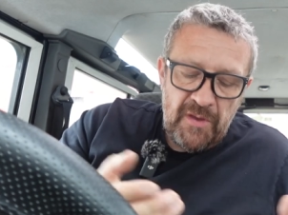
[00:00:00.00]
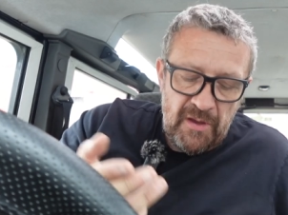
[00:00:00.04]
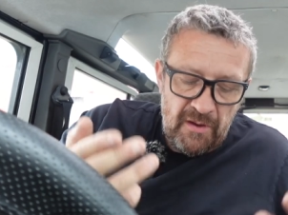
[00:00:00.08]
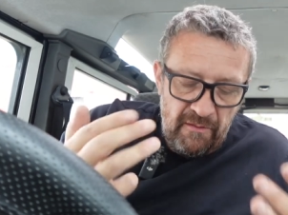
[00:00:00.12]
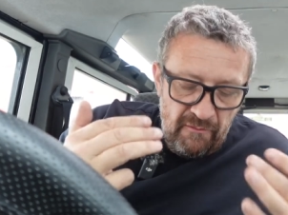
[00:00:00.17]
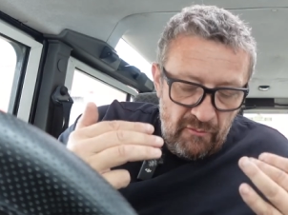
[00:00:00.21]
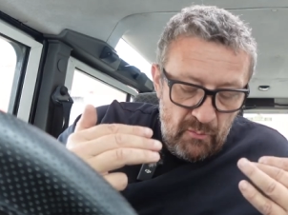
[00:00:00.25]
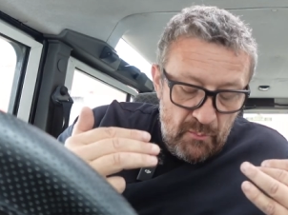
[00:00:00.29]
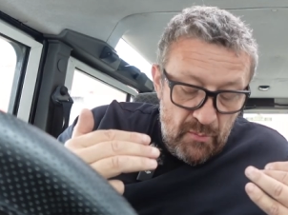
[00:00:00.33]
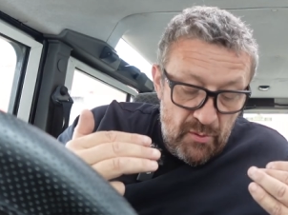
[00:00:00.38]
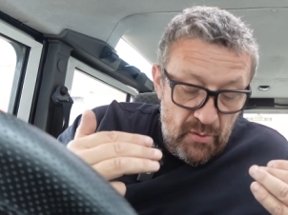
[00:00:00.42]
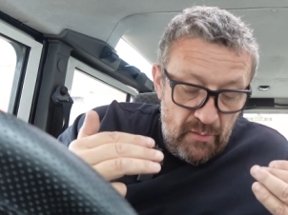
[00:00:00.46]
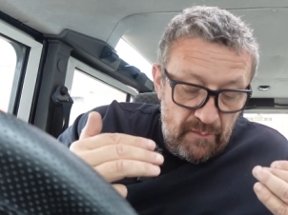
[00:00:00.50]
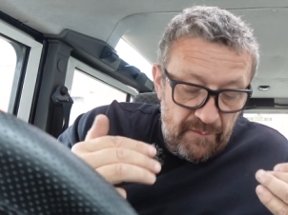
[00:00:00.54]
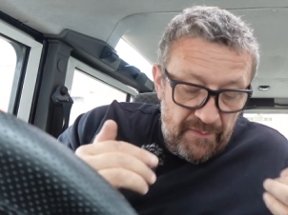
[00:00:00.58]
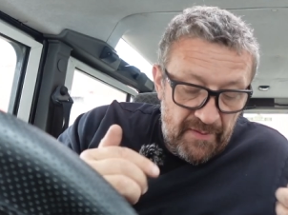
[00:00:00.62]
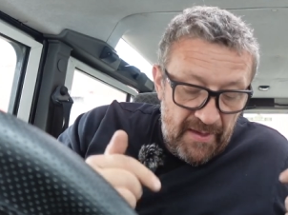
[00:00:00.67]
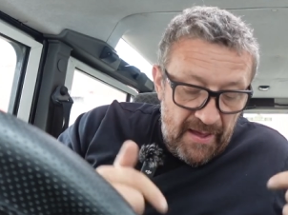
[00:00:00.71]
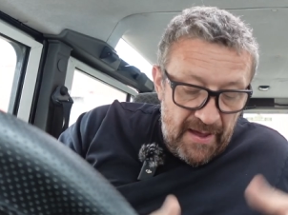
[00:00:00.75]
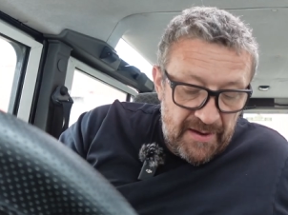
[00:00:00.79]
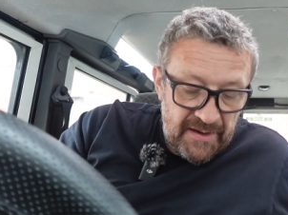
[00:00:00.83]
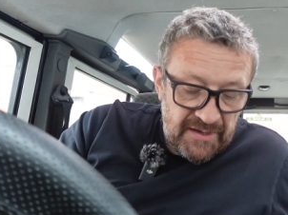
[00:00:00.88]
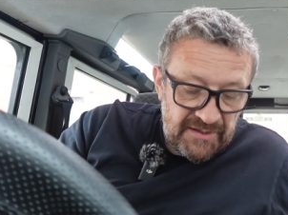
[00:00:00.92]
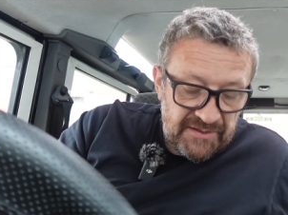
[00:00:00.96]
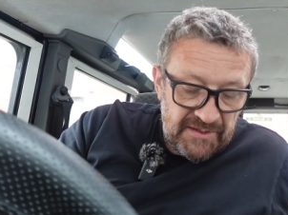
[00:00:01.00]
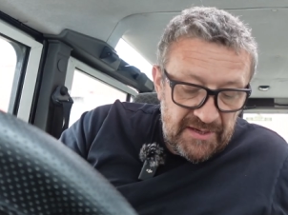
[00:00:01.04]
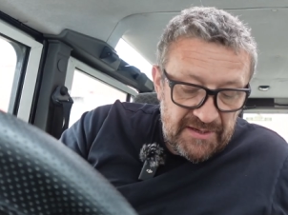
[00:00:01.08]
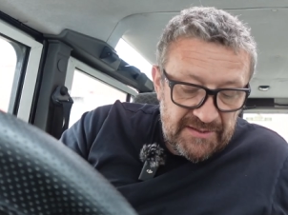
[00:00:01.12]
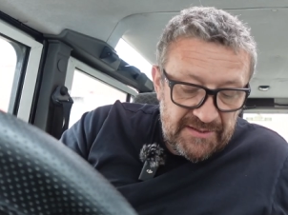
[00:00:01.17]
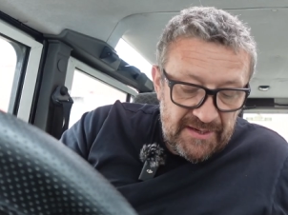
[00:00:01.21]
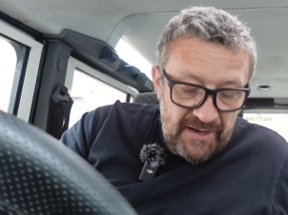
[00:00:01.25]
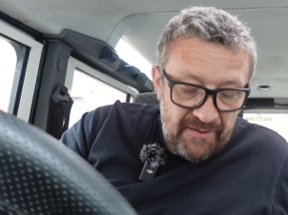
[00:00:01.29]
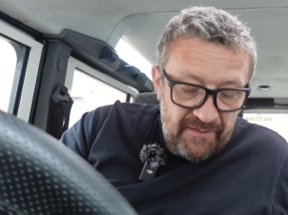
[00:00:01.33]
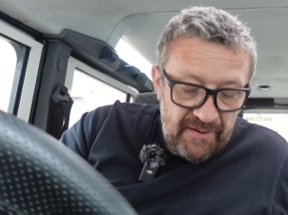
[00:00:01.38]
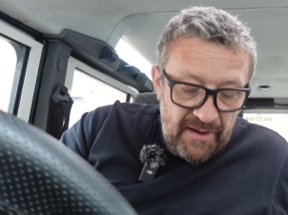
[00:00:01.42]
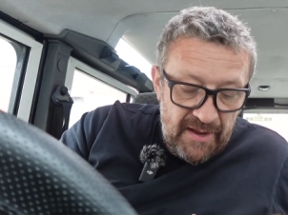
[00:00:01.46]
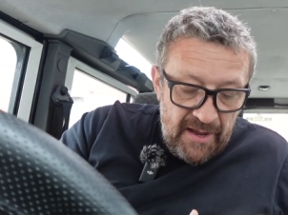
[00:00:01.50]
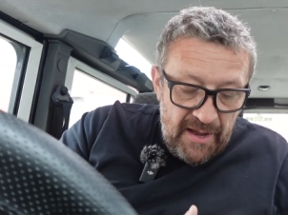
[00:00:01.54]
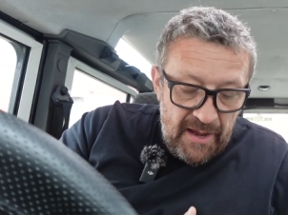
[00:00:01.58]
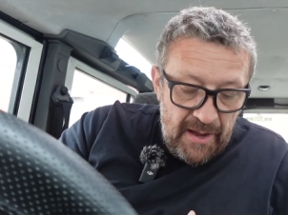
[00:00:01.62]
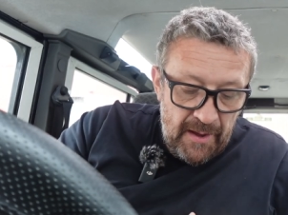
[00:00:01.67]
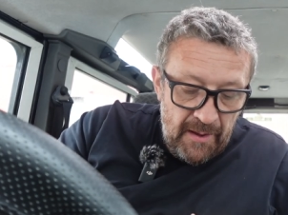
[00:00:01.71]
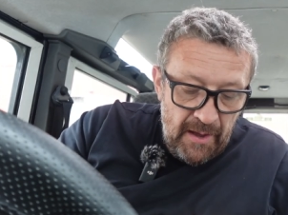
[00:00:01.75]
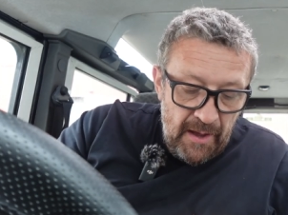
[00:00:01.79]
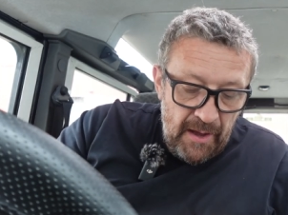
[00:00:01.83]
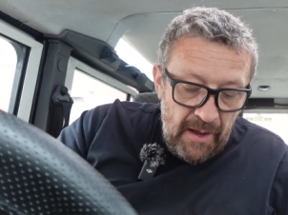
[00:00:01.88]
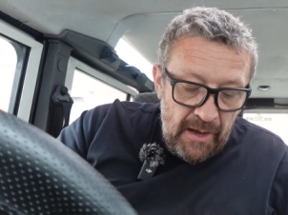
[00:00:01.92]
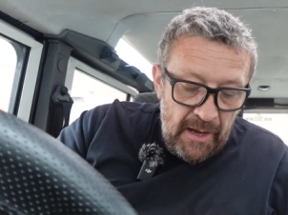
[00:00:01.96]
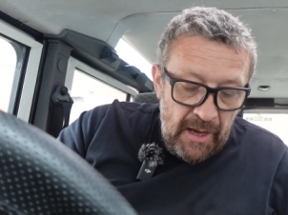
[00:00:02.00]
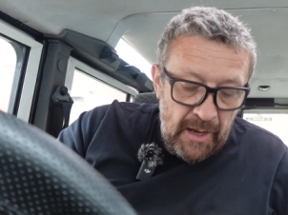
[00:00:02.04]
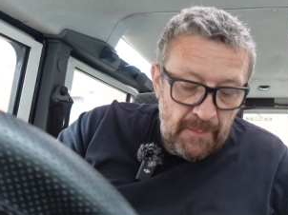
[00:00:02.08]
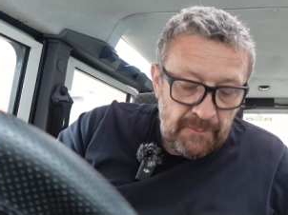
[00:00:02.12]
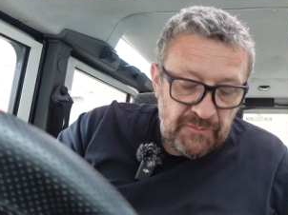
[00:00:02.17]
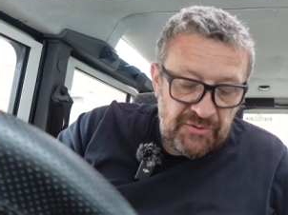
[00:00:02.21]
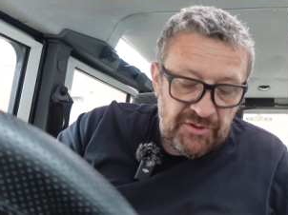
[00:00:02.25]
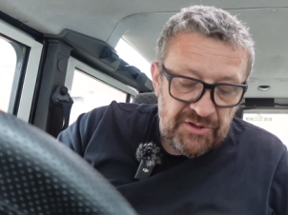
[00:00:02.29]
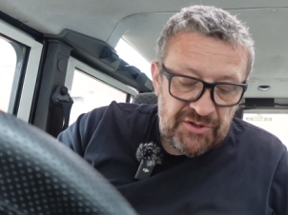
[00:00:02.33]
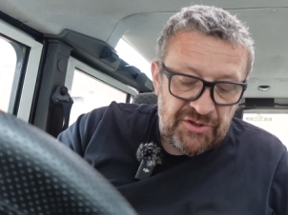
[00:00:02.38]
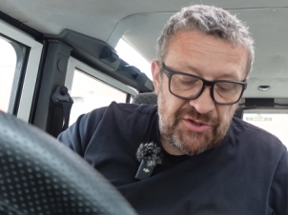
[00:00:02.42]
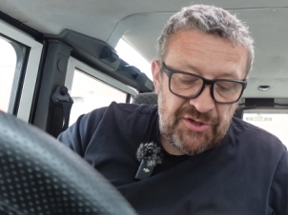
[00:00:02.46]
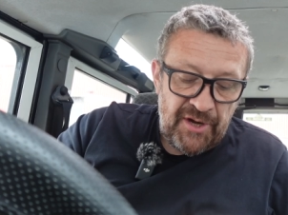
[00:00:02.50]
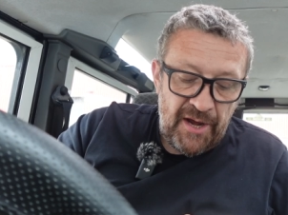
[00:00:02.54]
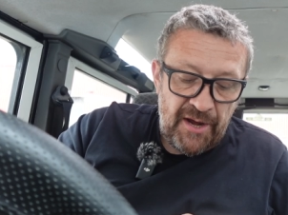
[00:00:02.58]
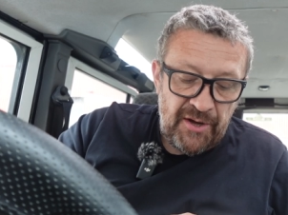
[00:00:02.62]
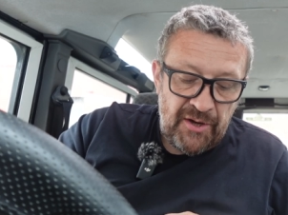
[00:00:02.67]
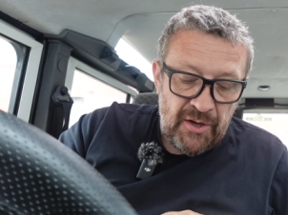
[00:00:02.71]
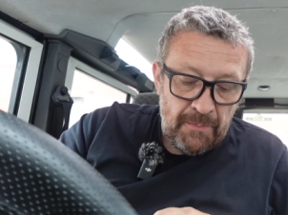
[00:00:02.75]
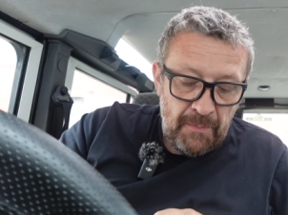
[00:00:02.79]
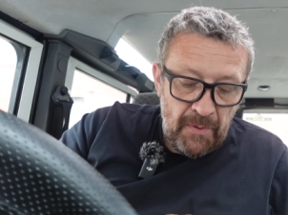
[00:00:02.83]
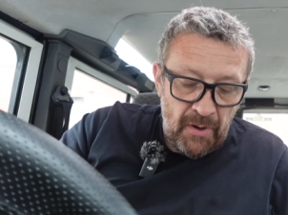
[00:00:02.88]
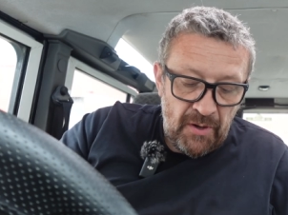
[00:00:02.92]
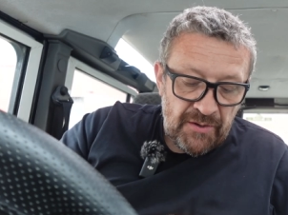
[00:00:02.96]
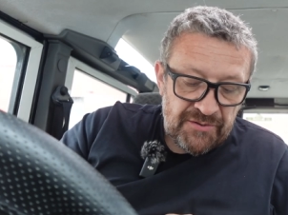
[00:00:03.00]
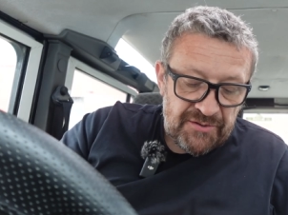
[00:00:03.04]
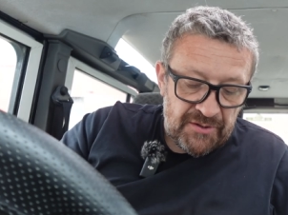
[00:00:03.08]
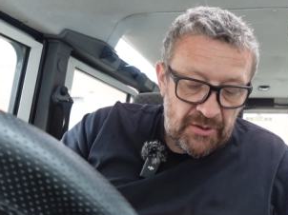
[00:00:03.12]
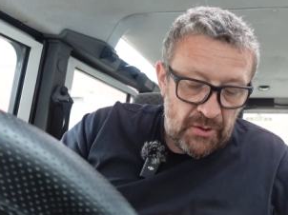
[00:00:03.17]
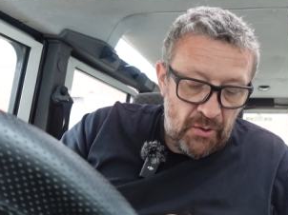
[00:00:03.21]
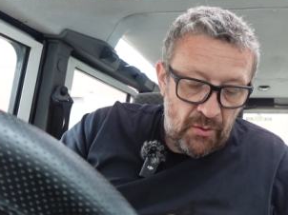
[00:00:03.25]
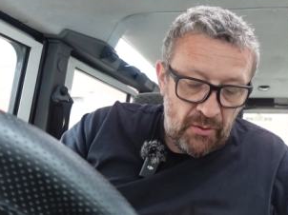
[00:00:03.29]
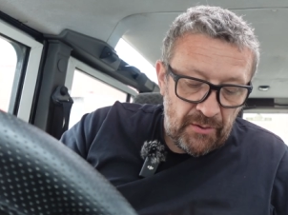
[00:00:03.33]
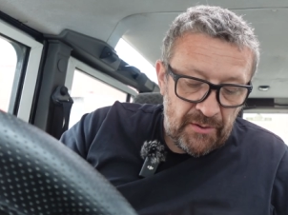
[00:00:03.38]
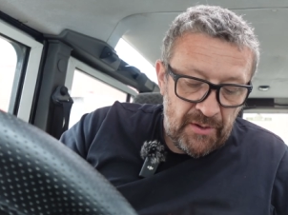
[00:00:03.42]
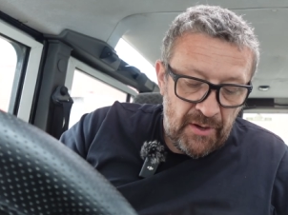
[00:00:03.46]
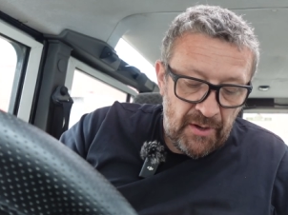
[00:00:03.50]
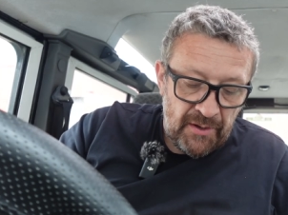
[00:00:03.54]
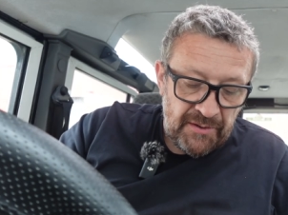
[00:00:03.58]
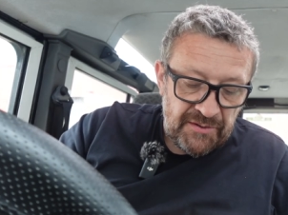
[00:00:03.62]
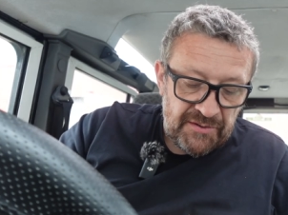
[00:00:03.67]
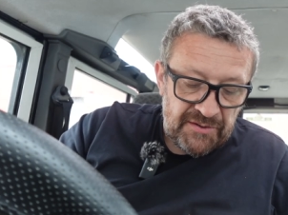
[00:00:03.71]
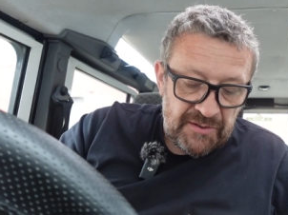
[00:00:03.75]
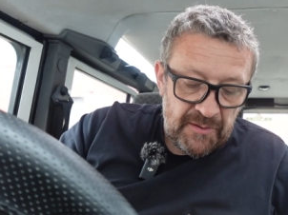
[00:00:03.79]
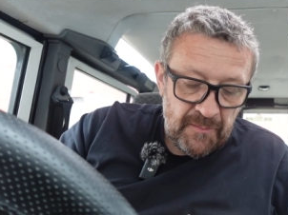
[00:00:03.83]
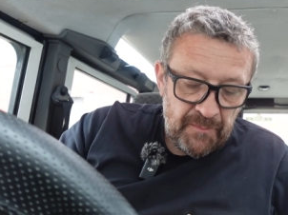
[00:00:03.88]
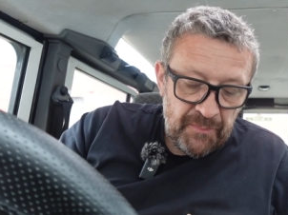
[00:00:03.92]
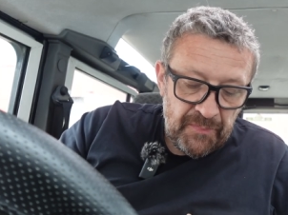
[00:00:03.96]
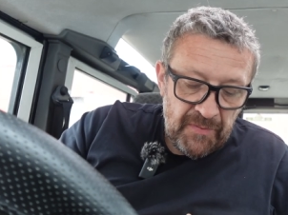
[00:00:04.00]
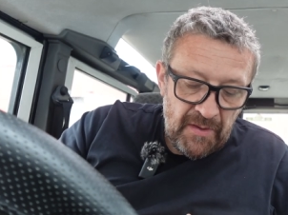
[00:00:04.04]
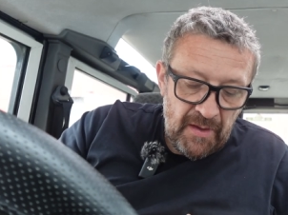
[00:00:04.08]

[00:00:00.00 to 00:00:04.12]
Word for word: You remove that, and it says down here, um, just check your master lock nuts.